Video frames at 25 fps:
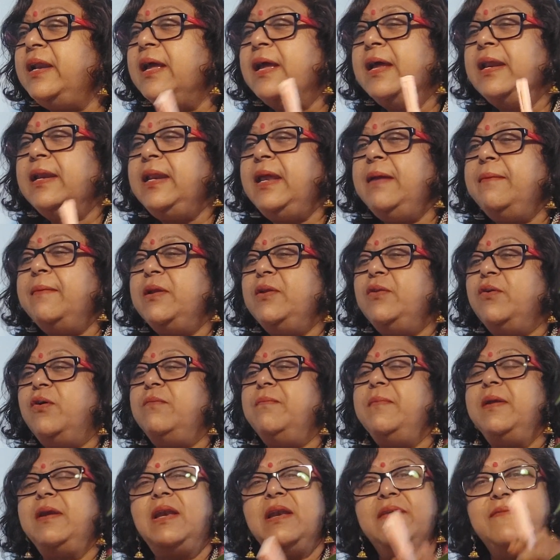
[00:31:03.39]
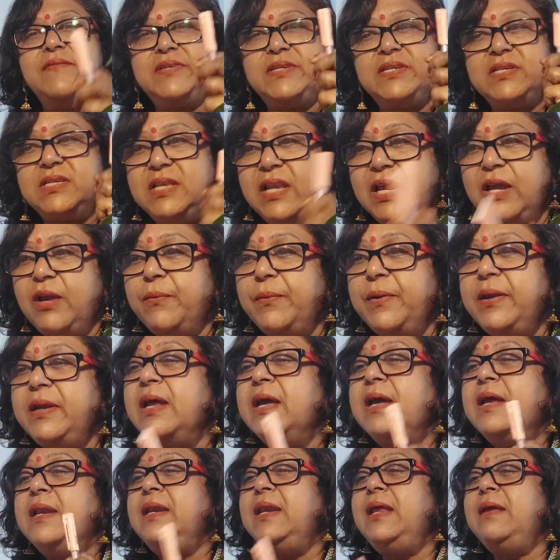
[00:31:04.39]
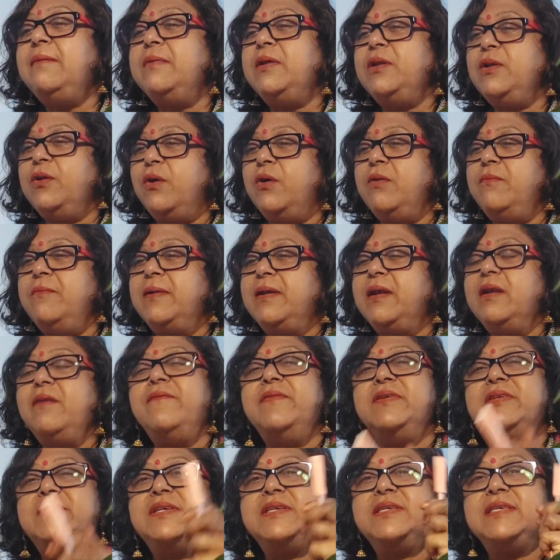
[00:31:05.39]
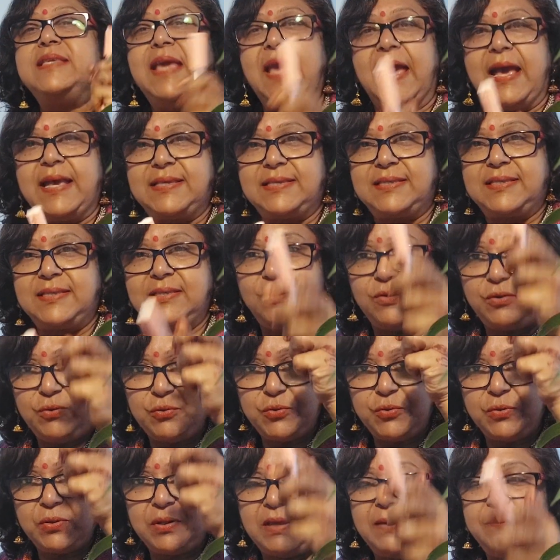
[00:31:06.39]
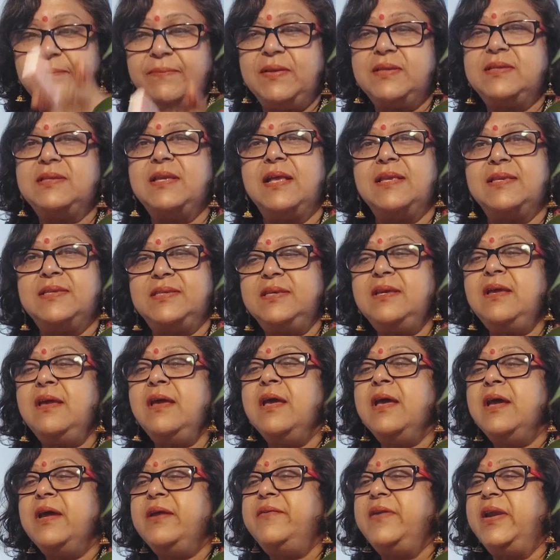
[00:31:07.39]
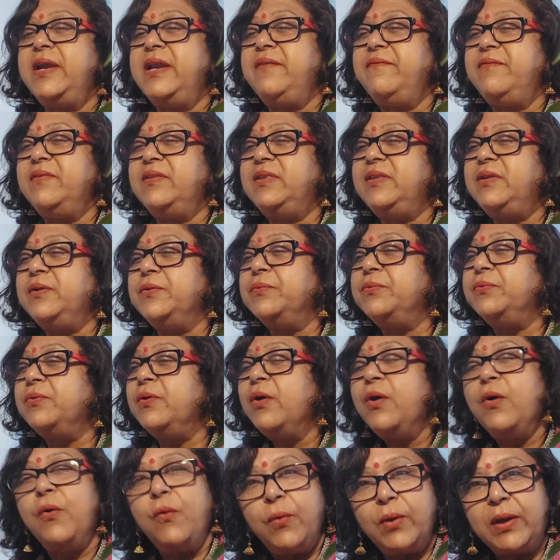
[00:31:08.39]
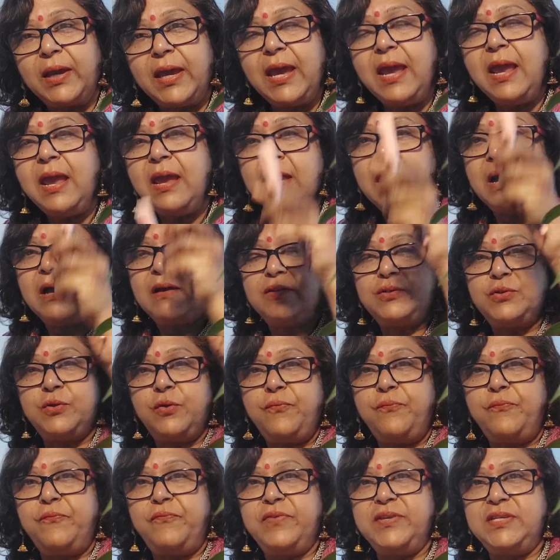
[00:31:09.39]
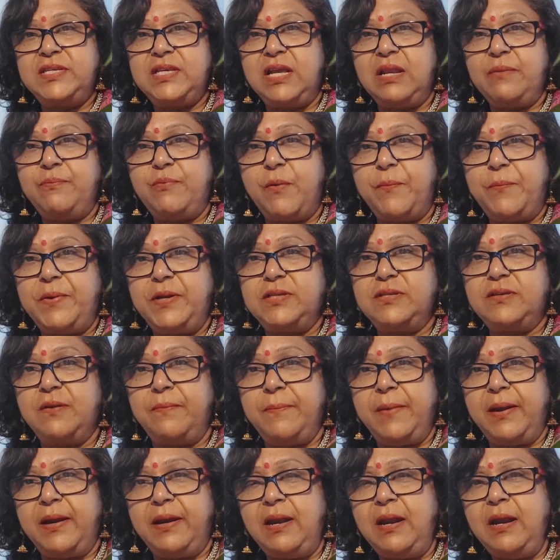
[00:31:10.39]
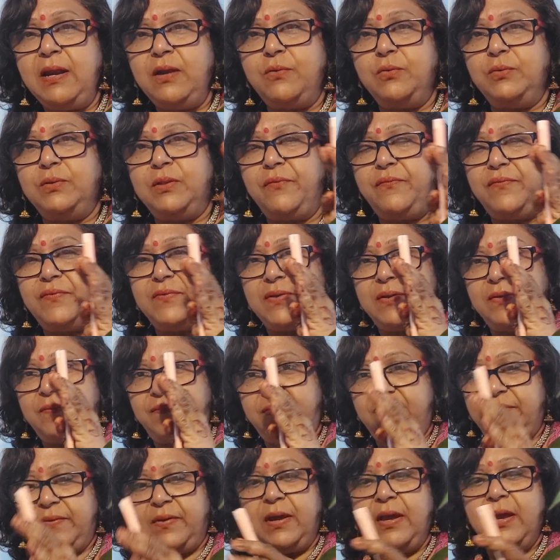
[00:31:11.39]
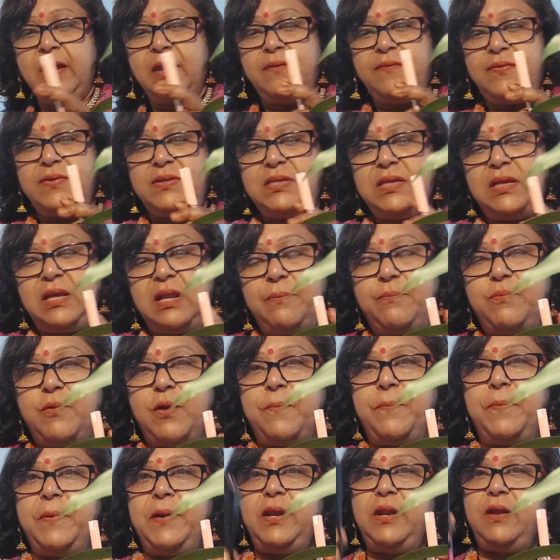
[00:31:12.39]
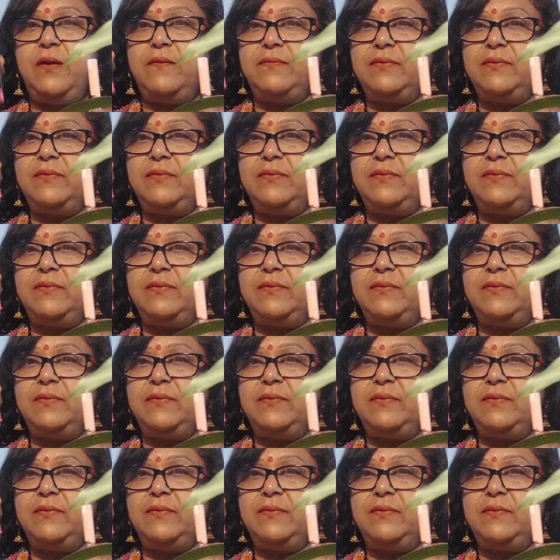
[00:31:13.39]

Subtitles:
name a non-metal which is liquid, name a non-metal which is gas. So you should keep this answer ready with you. Okay, so physical properties of metal to the physical property of the